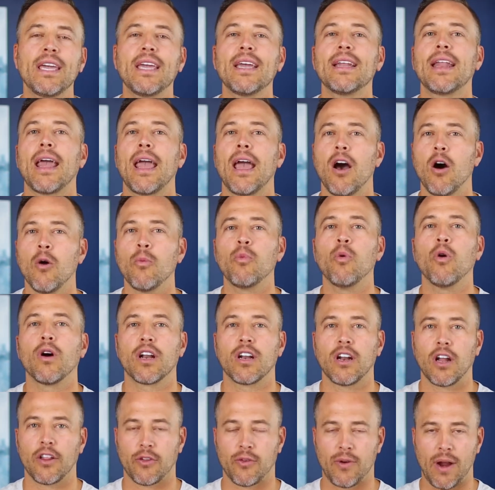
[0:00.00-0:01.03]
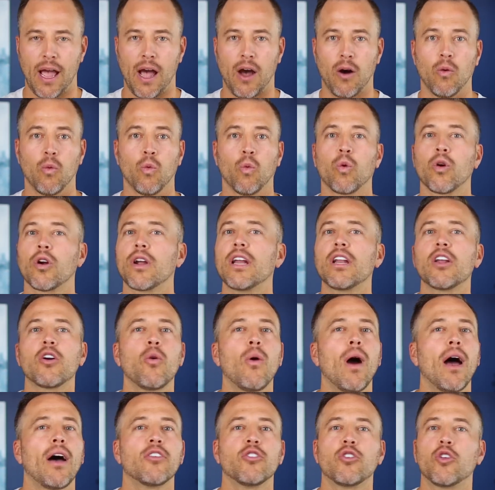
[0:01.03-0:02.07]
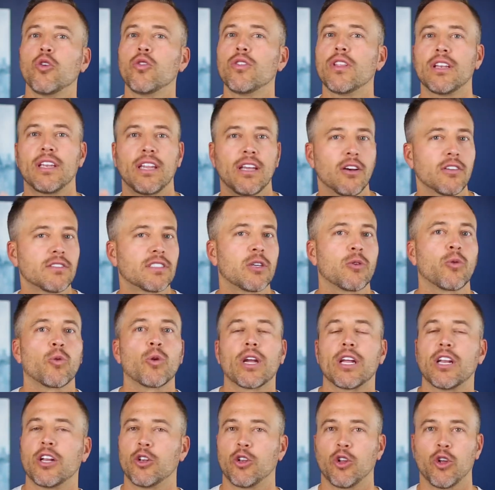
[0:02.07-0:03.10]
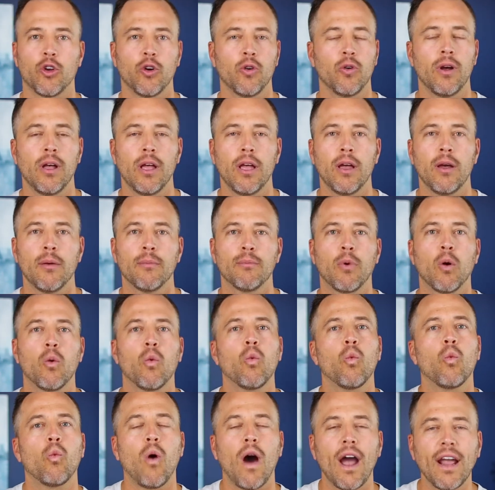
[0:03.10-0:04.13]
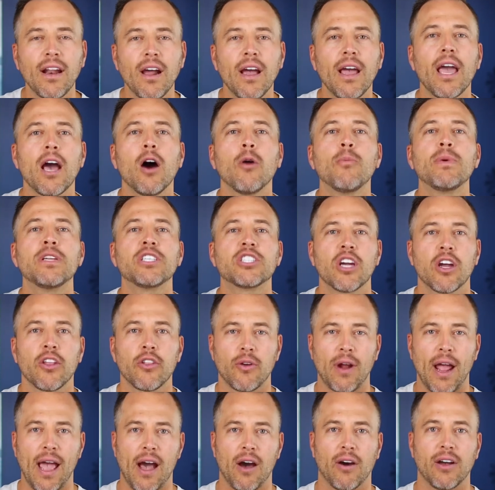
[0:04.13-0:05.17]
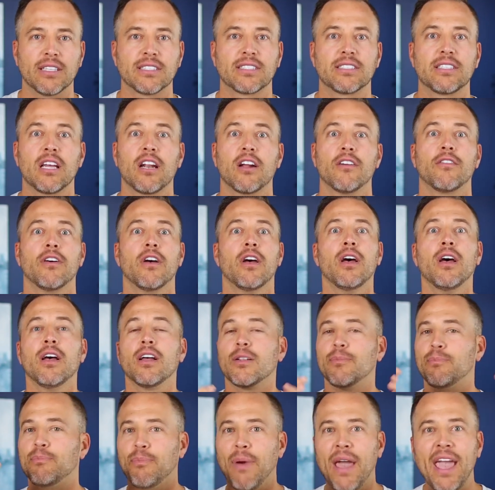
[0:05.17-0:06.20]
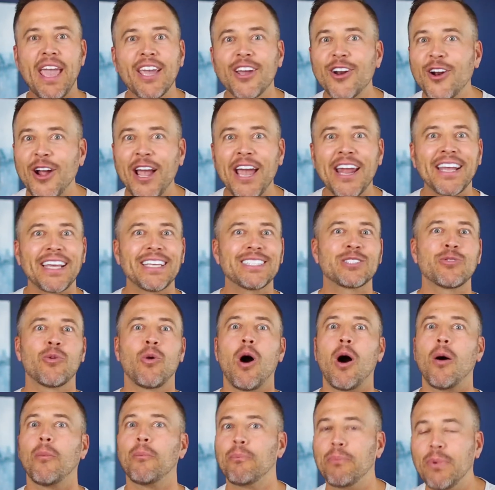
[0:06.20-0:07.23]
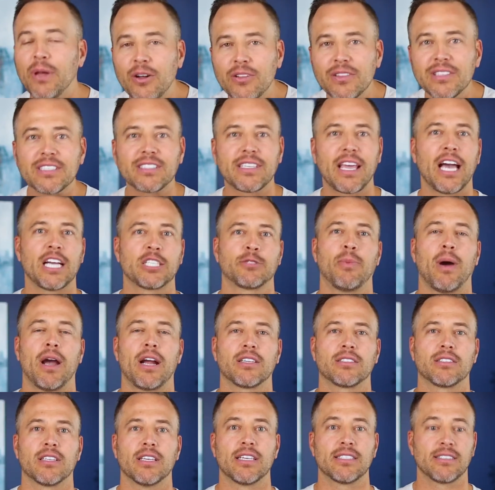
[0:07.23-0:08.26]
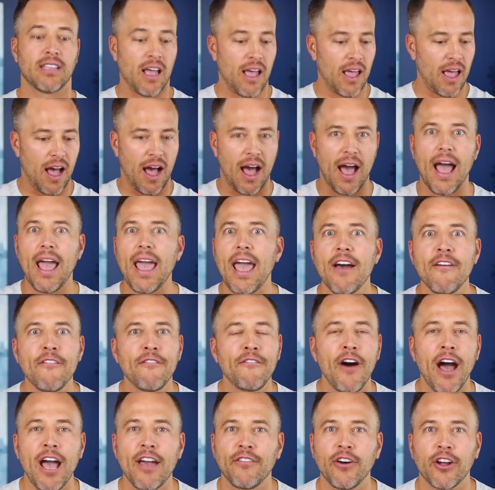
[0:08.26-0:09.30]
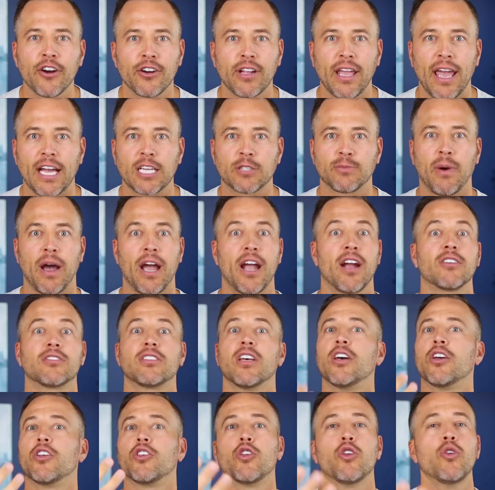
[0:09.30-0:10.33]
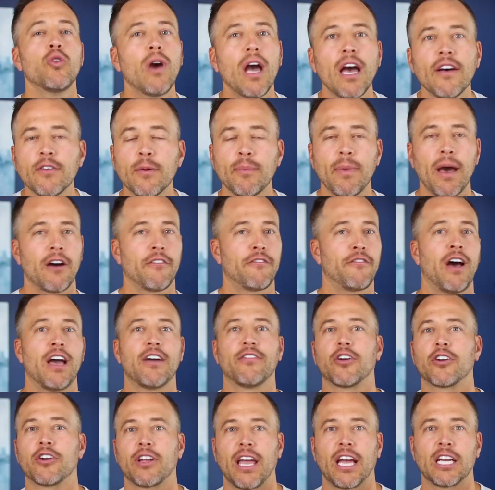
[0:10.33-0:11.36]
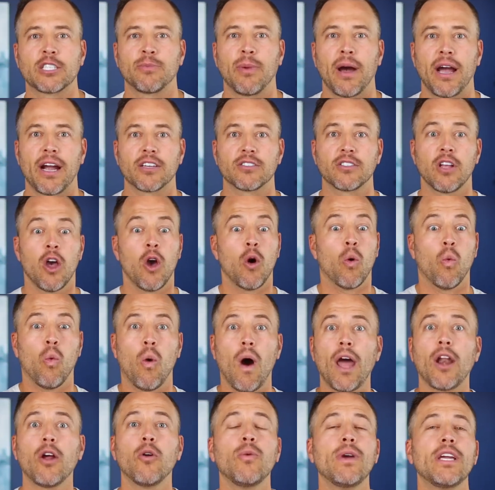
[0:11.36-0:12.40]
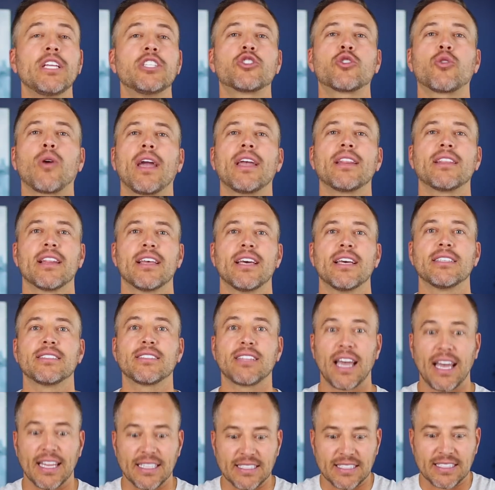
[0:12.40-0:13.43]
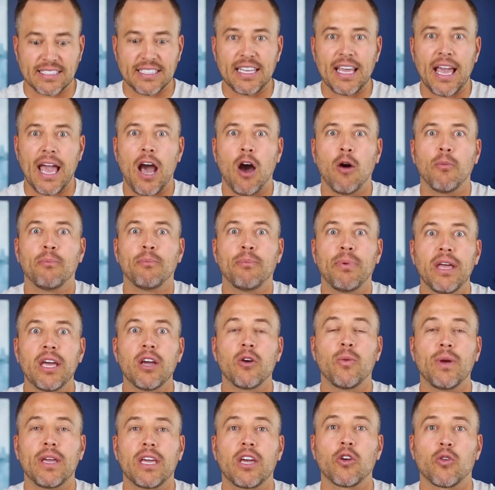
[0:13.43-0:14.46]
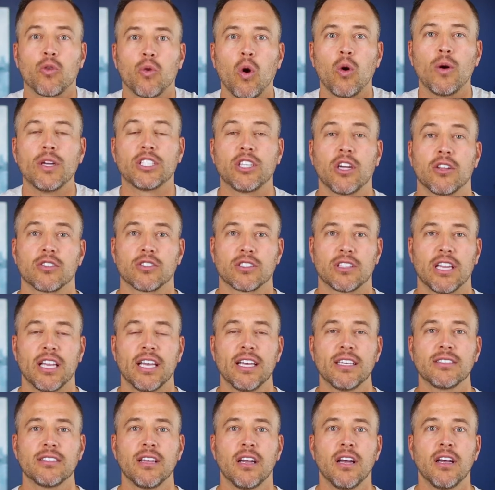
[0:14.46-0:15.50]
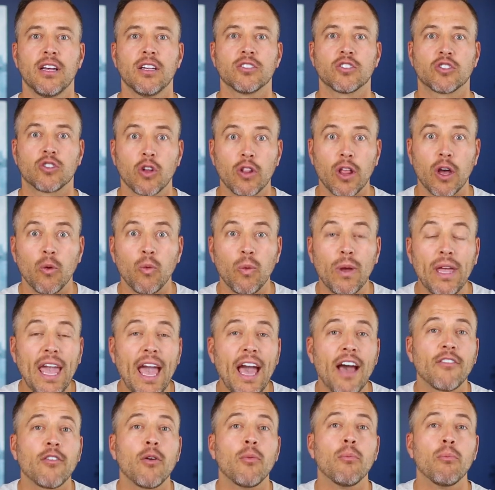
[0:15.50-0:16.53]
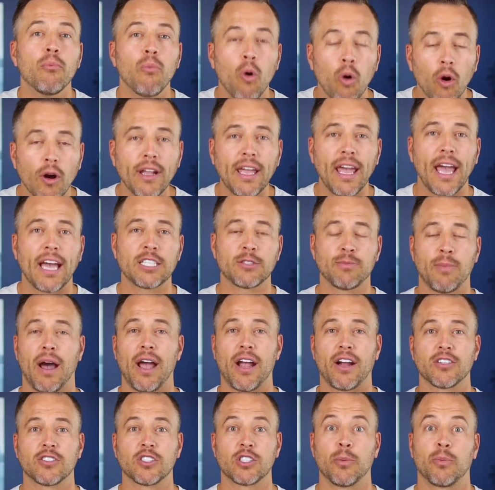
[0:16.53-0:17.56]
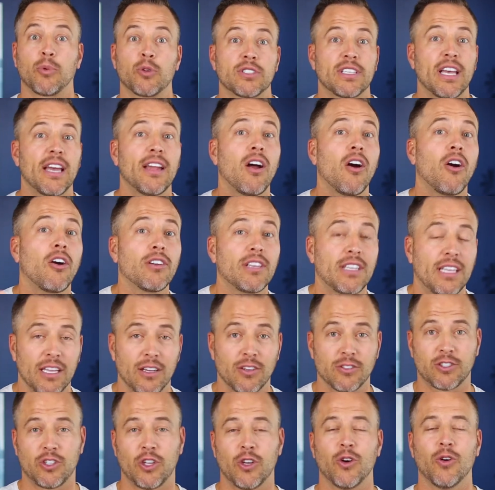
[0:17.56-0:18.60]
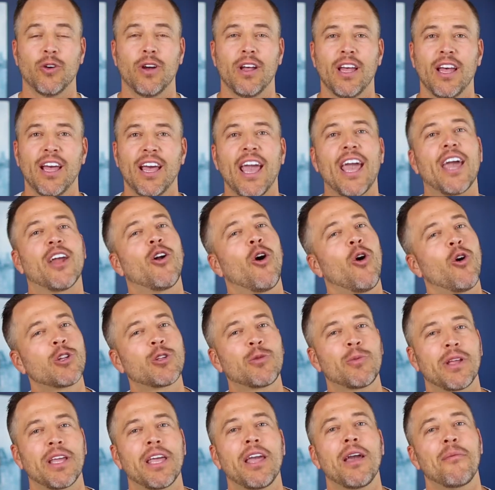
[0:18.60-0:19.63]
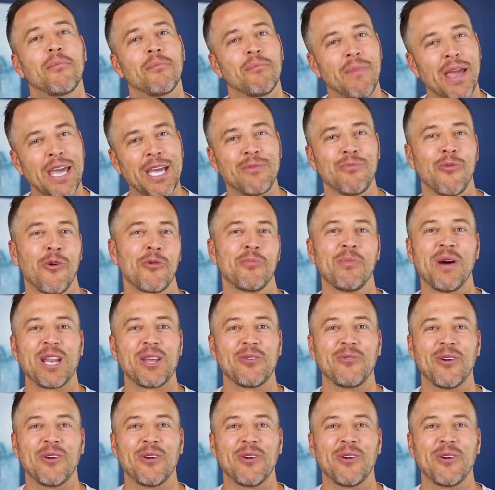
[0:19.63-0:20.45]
can help one another out. We're gonna go out and do the deals that we're gonna do, but why not help each other out instead of banging our head against the wall, building this cash buyers list? I have 500 cash buyers. You have about 500 cash buyers. Why don't we trade lists and see how big we can grow each other's list so that we have more cash buyers to present our deals to and ultimately make more money